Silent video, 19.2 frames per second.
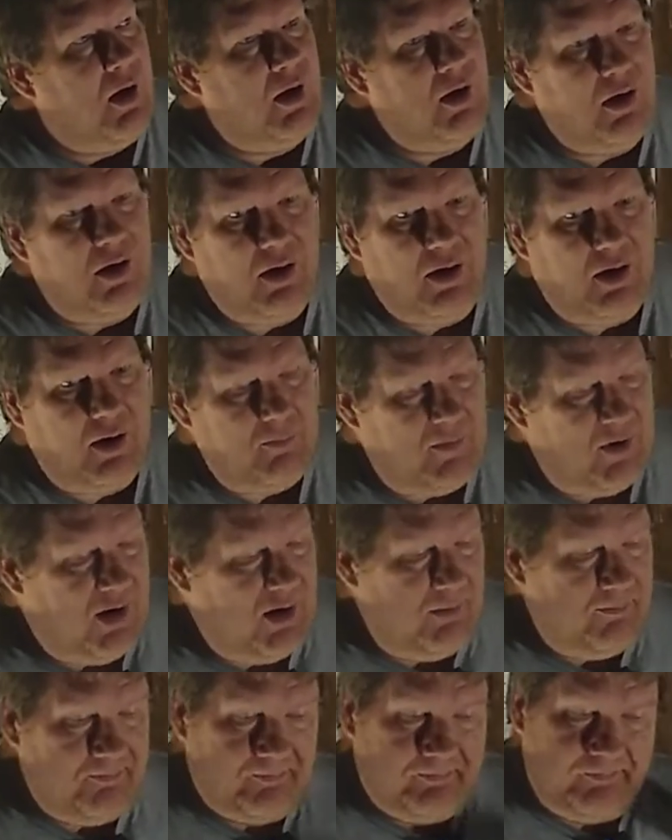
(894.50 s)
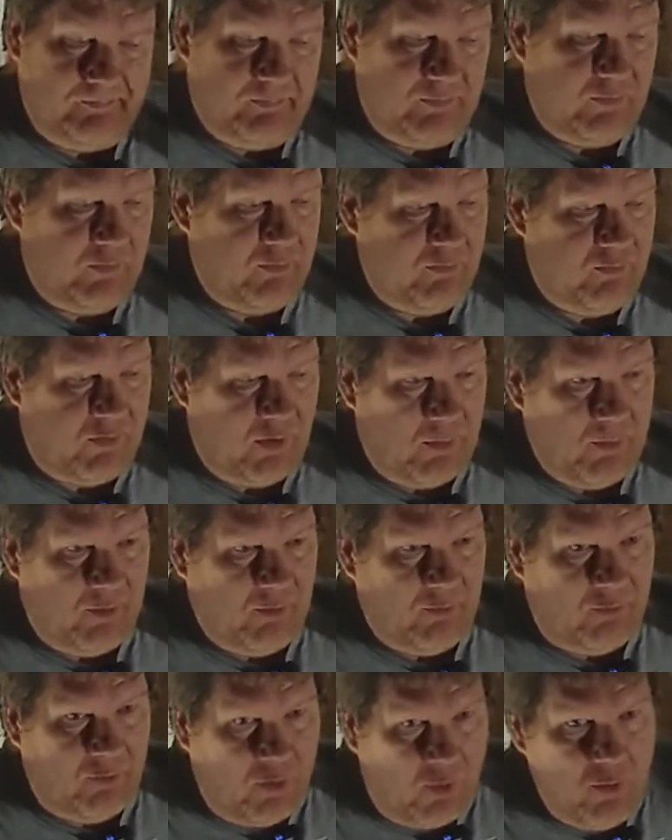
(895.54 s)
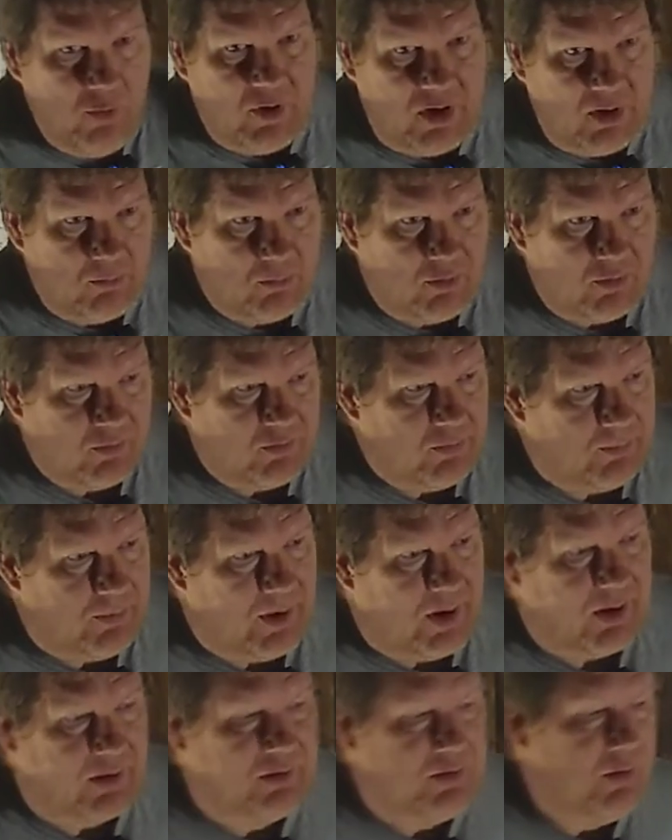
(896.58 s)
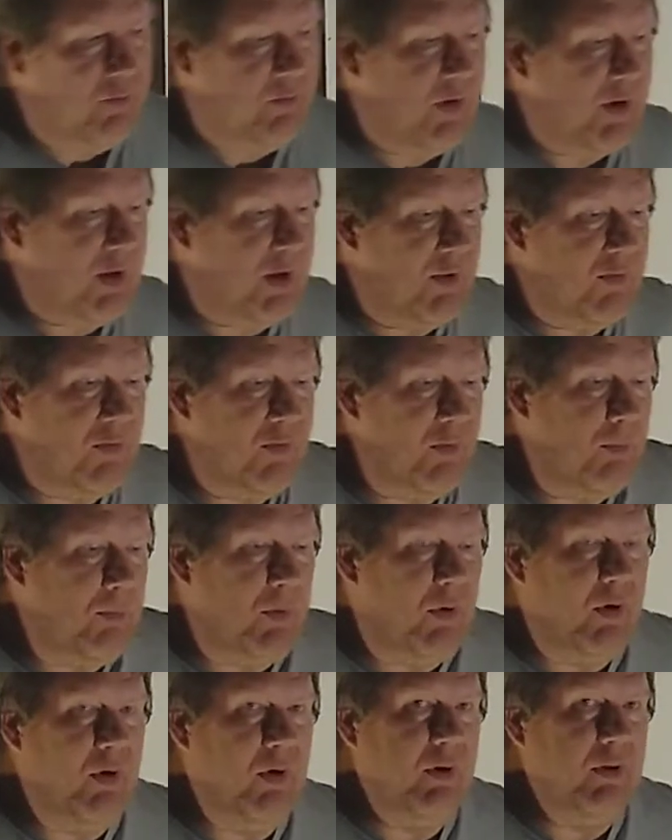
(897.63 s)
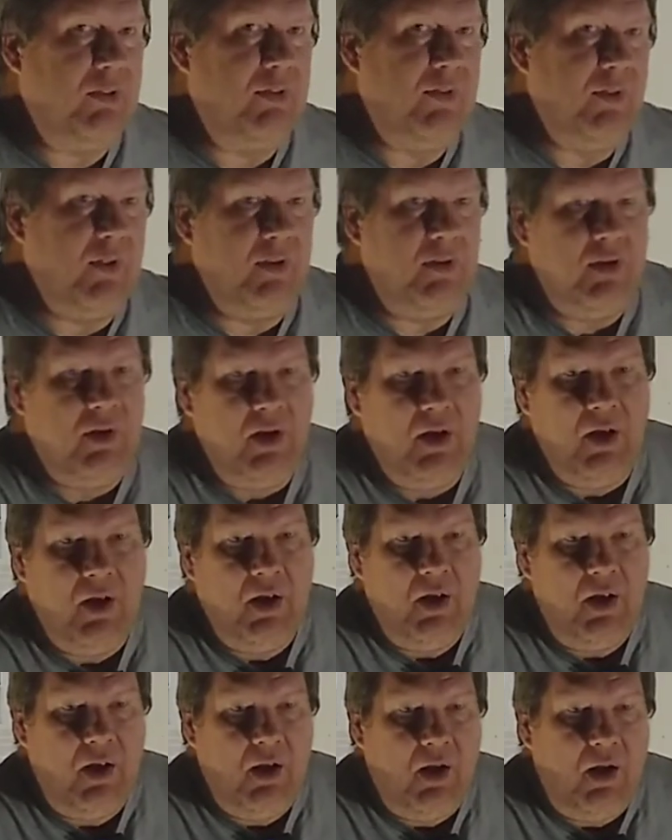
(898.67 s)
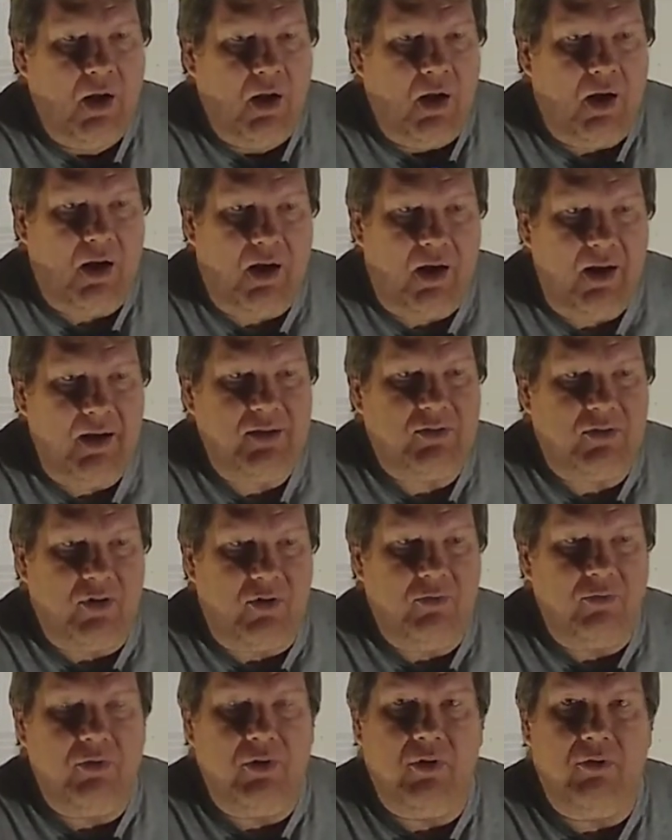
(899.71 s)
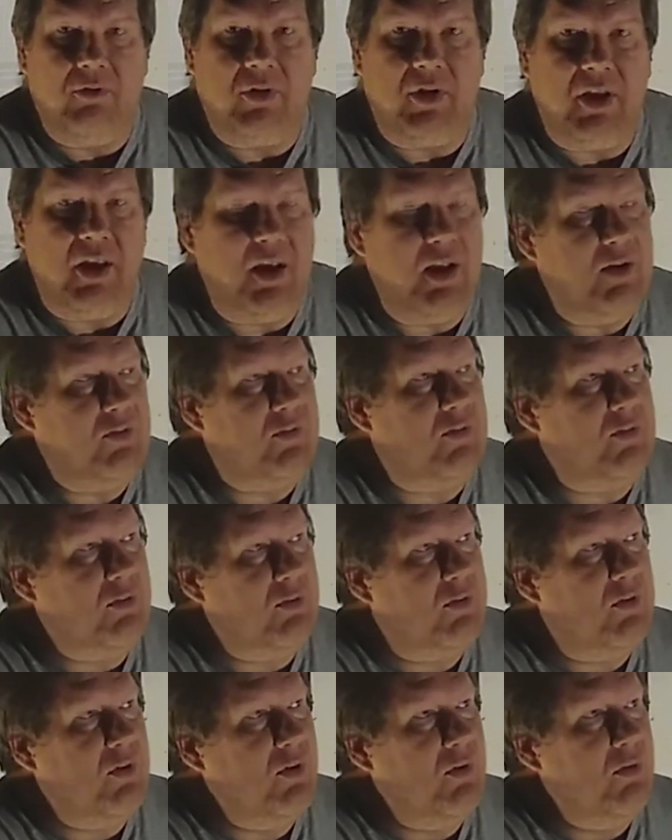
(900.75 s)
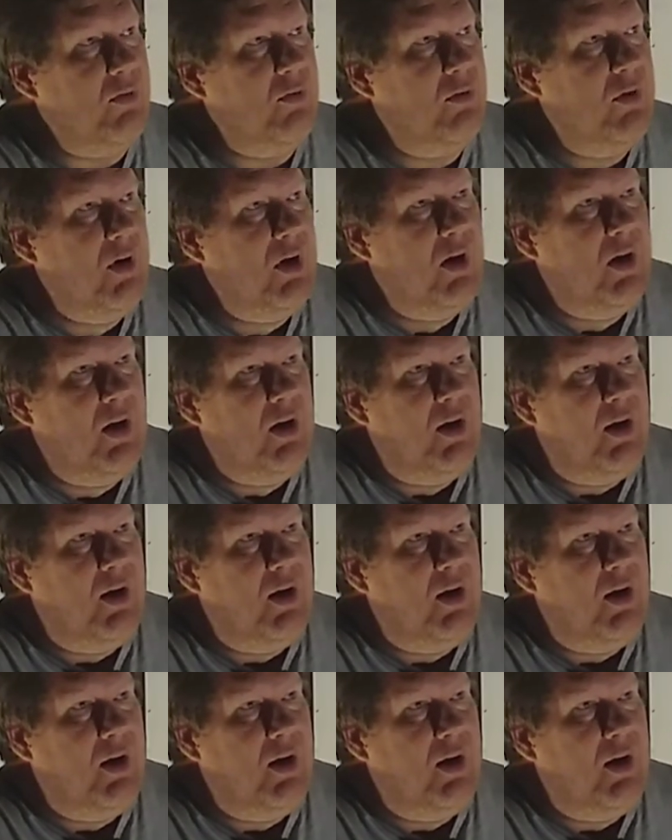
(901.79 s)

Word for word: I mean, from a voting perspective, I guess the part that I don't know the answer to